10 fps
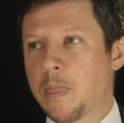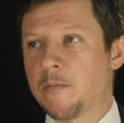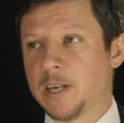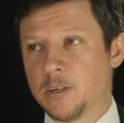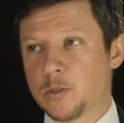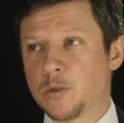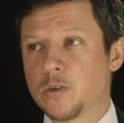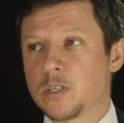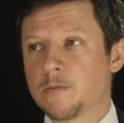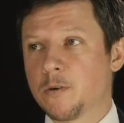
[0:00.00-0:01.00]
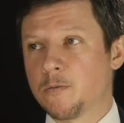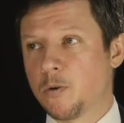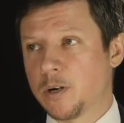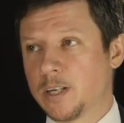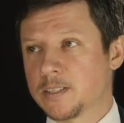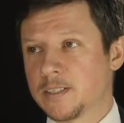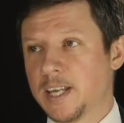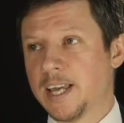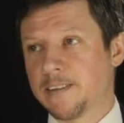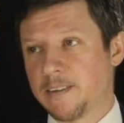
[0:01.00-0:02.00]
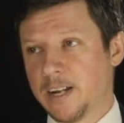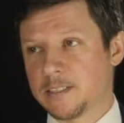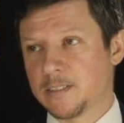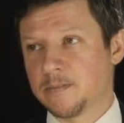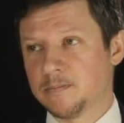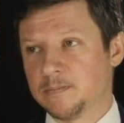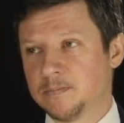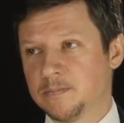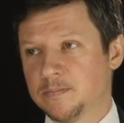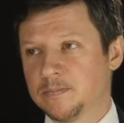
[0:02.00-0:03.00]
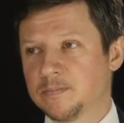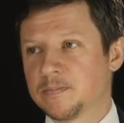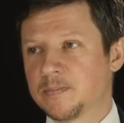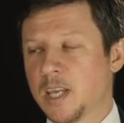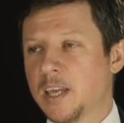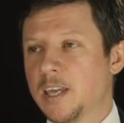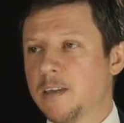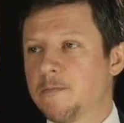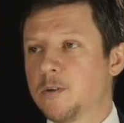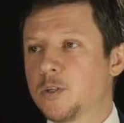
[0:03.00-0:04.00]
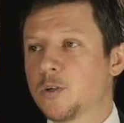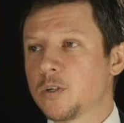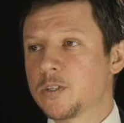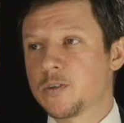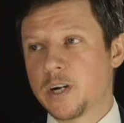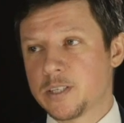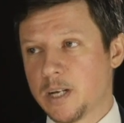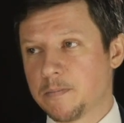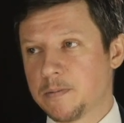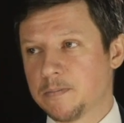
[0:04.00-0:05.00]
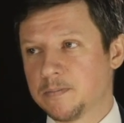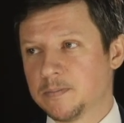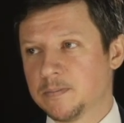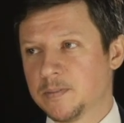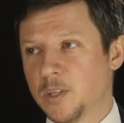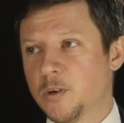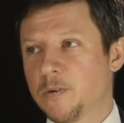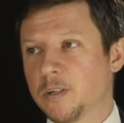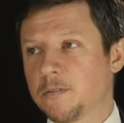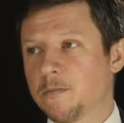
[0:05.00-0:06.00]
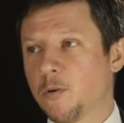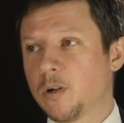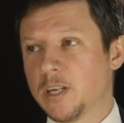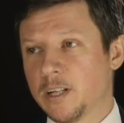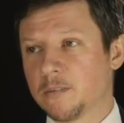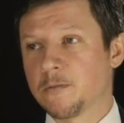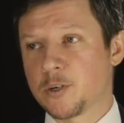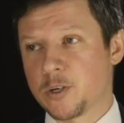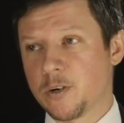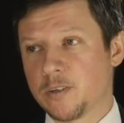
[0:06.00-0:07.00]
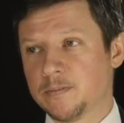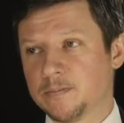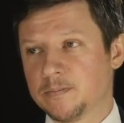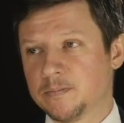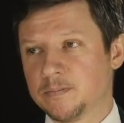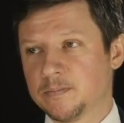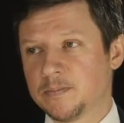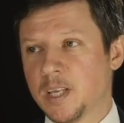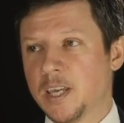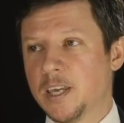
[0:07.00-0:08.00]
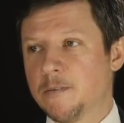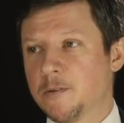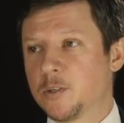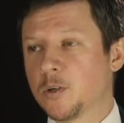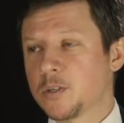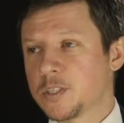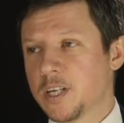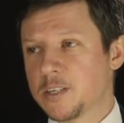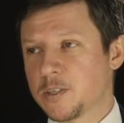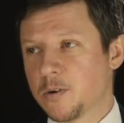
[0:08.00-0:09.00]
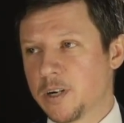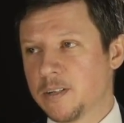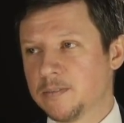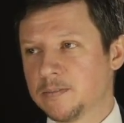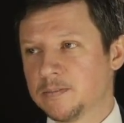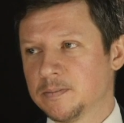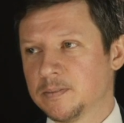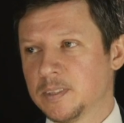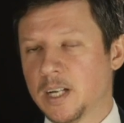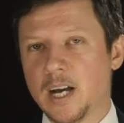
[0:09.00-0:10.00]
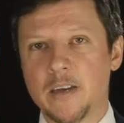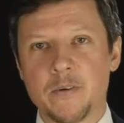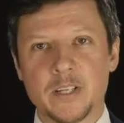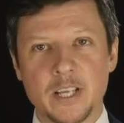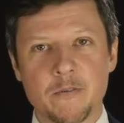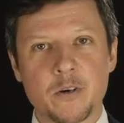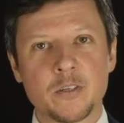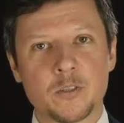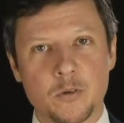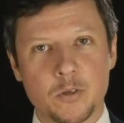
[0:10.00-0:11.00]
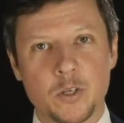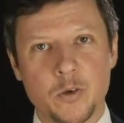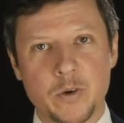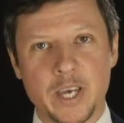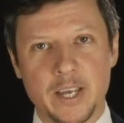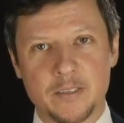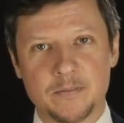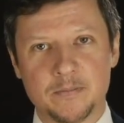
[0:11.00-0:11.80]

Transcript: We can also use it for warnings and threats. If you don't dress up, you will fall ill for sure. If you don't say sorry, I will never talk to you again.